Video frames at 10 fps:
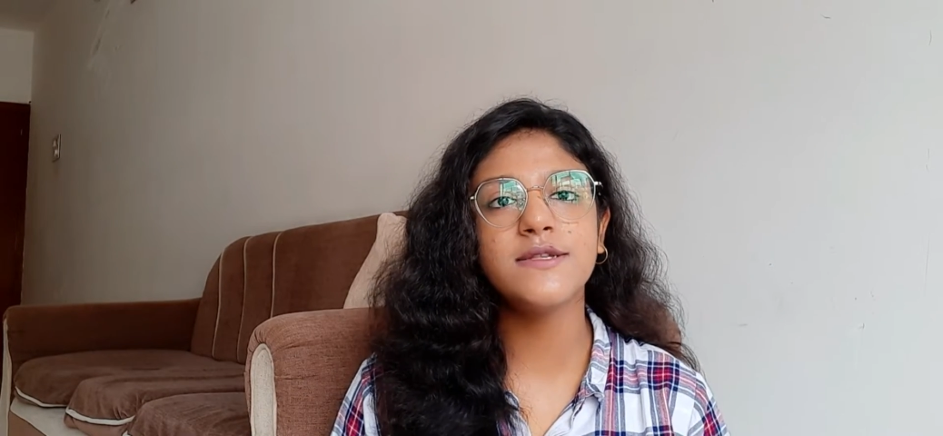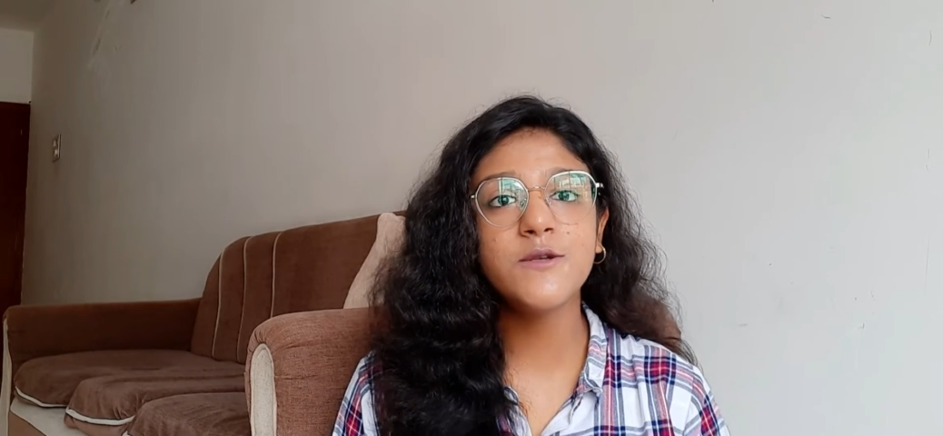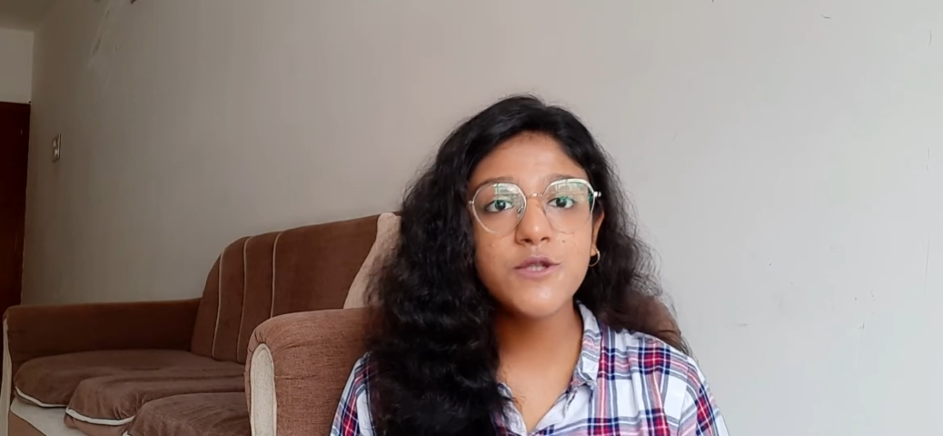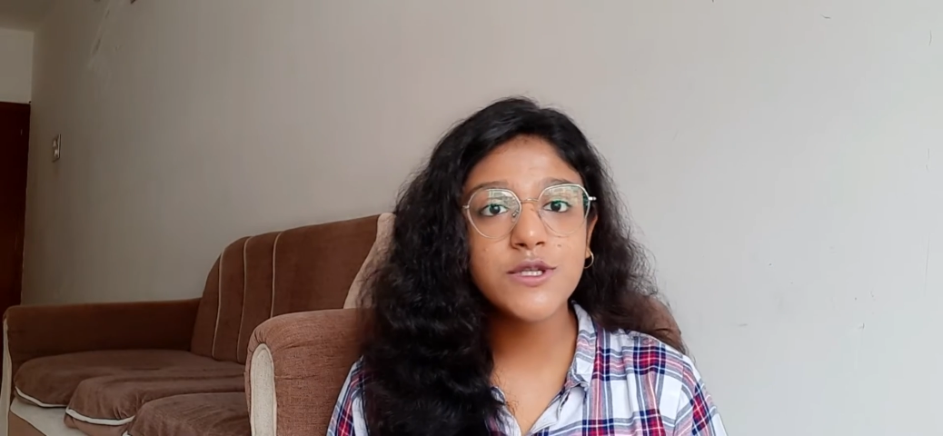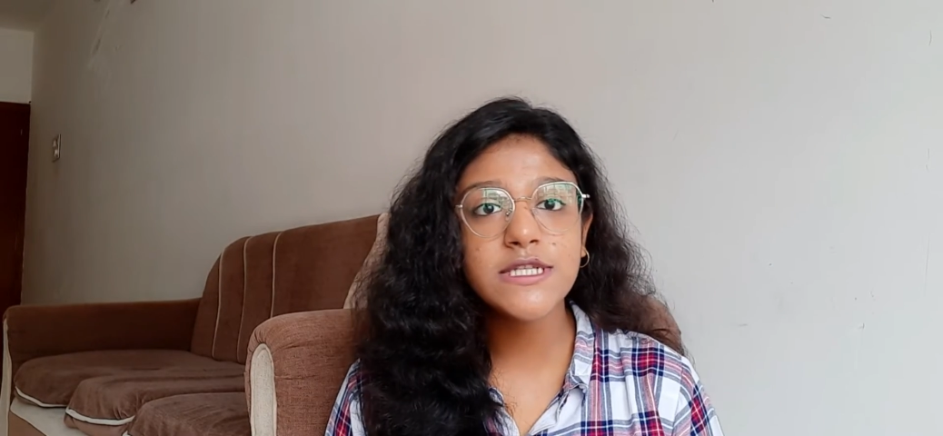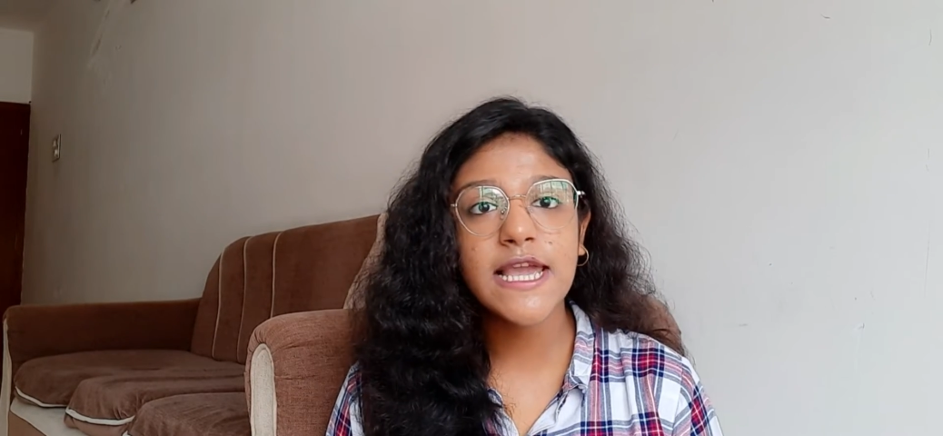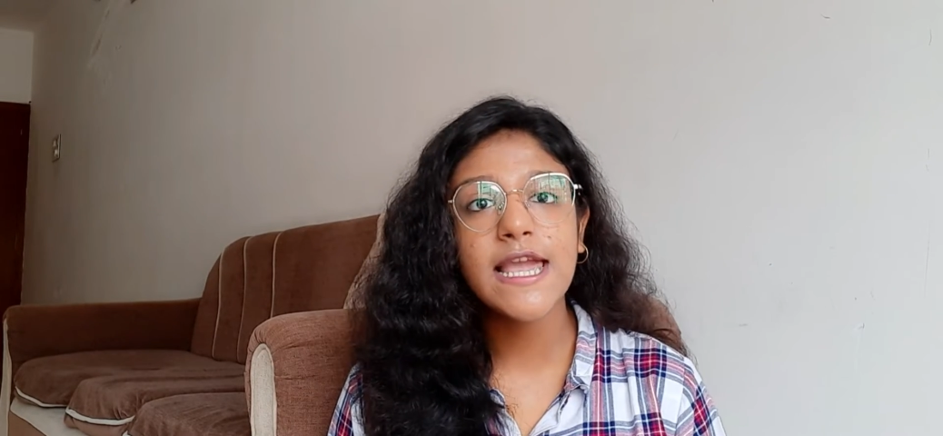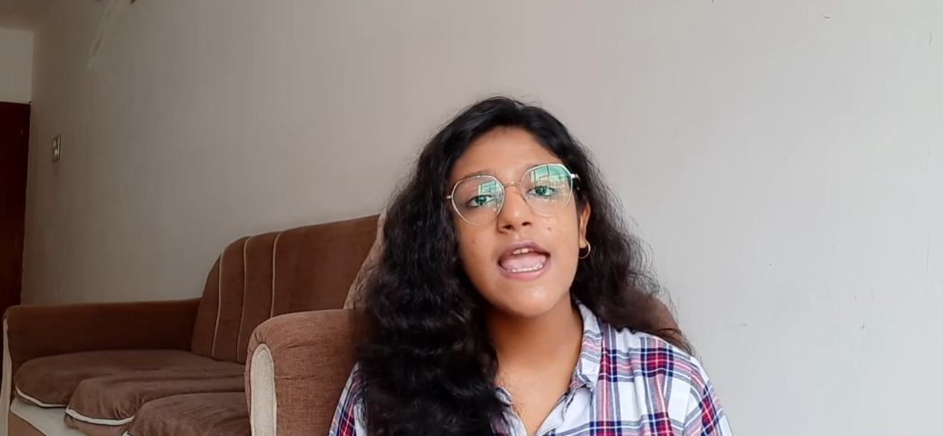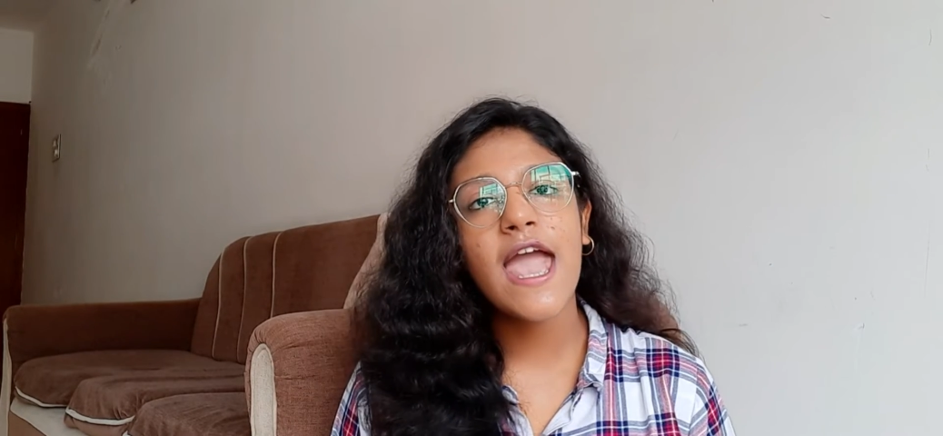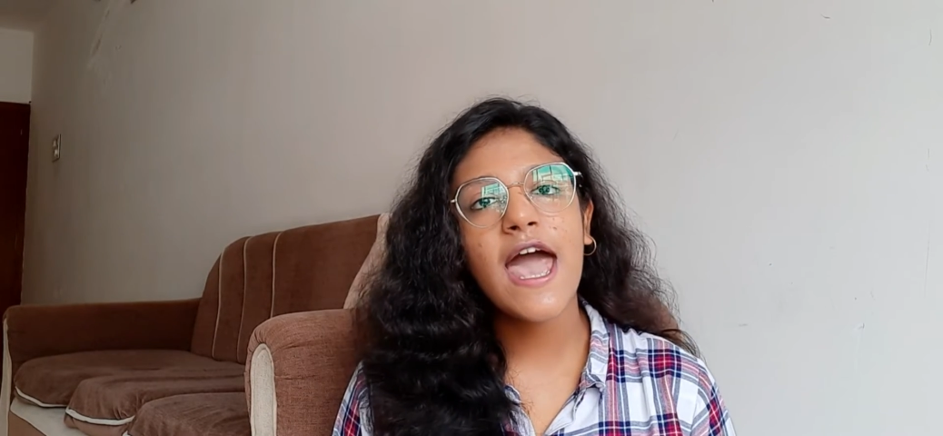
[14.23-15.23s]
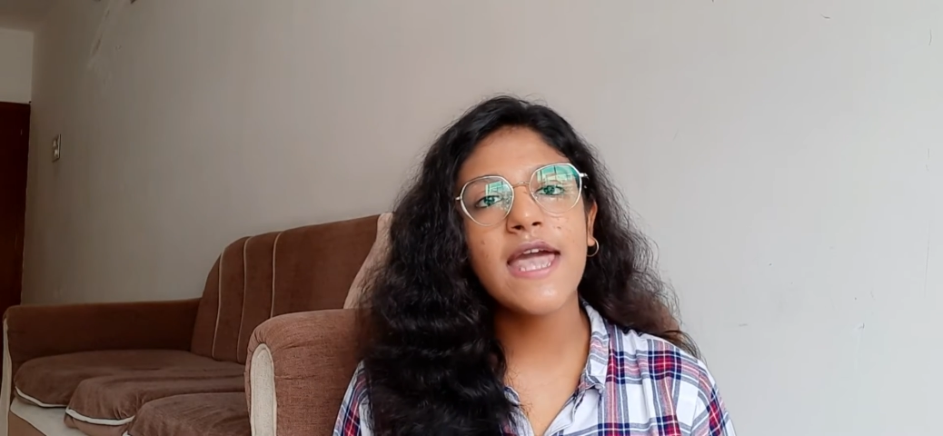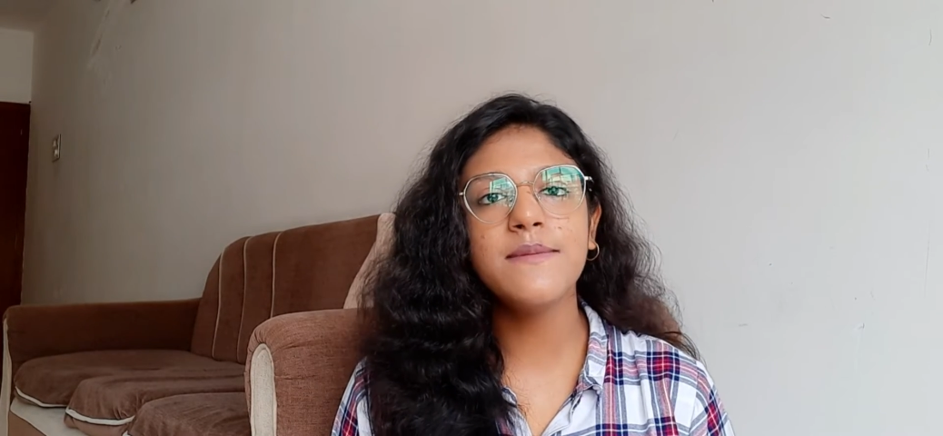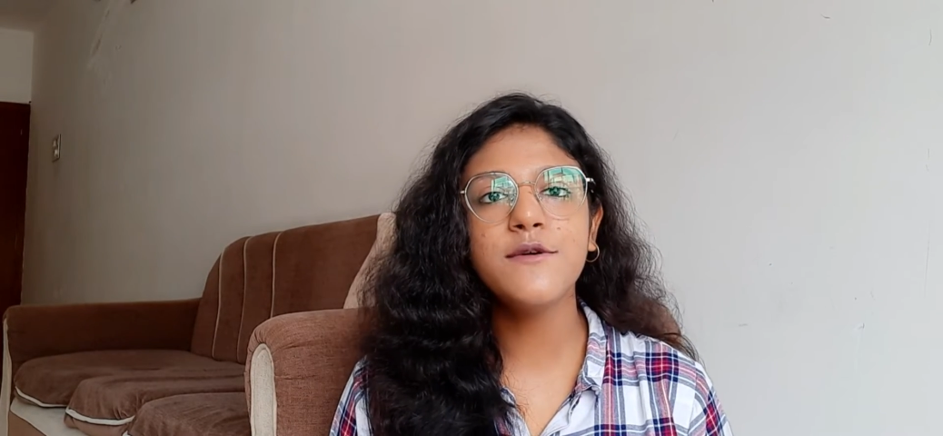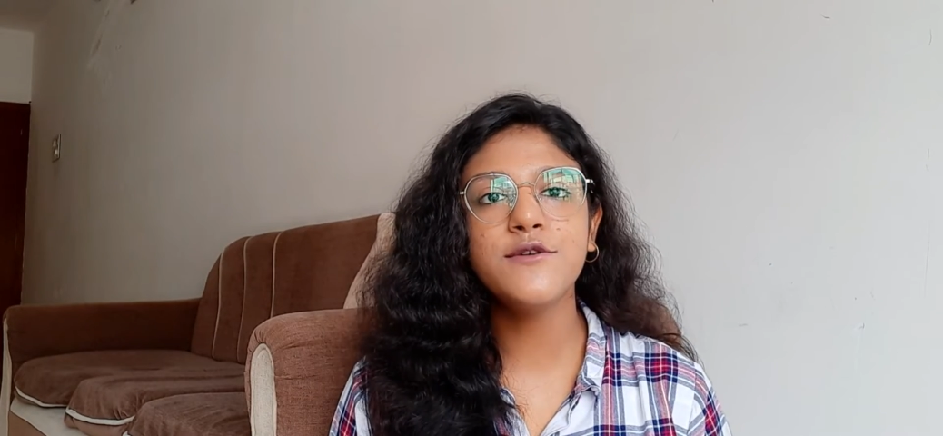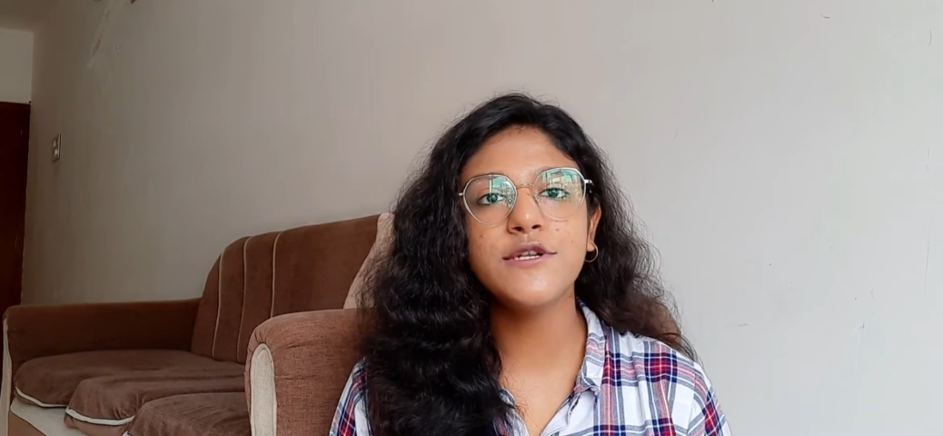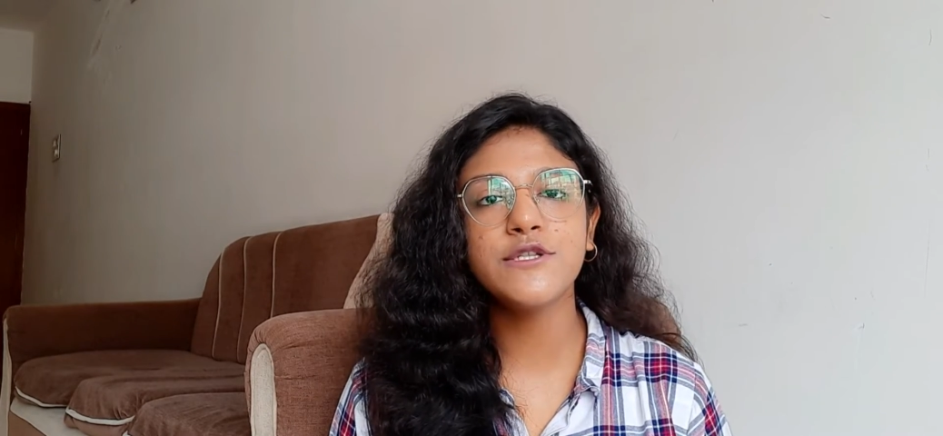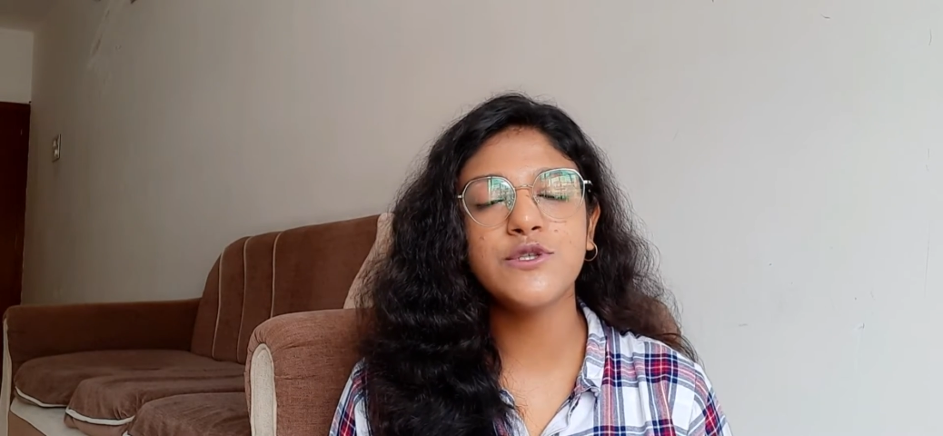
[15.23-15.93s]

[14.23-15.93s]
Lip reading: So today I am going